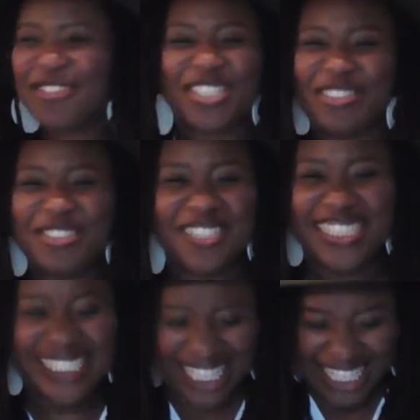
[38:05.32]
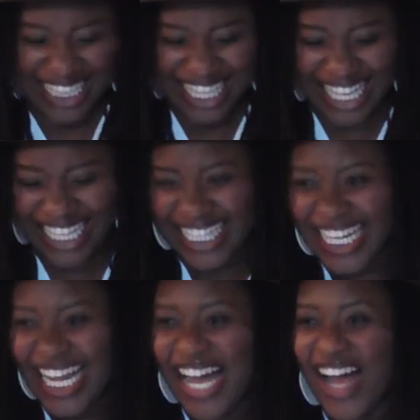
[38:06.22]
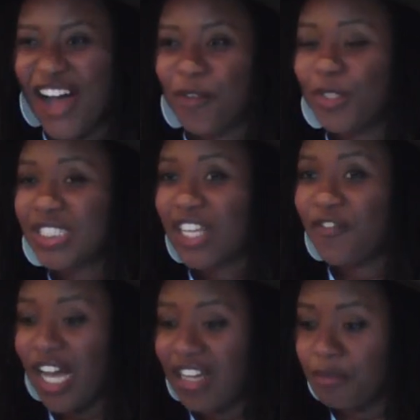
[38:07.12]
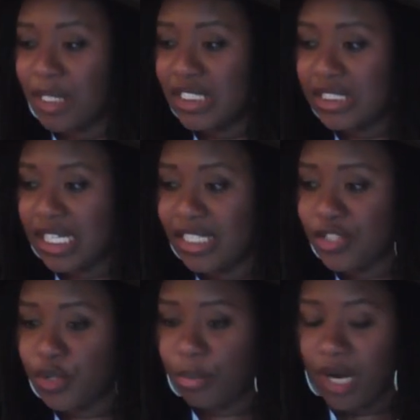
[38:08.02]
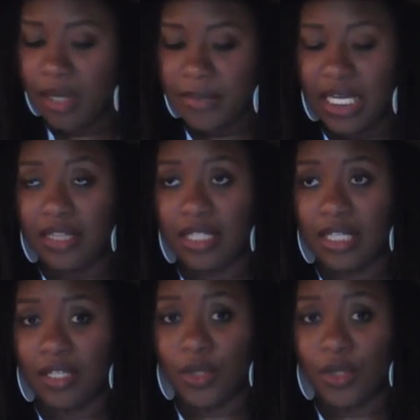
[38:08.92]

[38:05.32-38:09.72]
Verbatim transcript: so used to saying that uh, we'll take five minutes to answer the prompt and then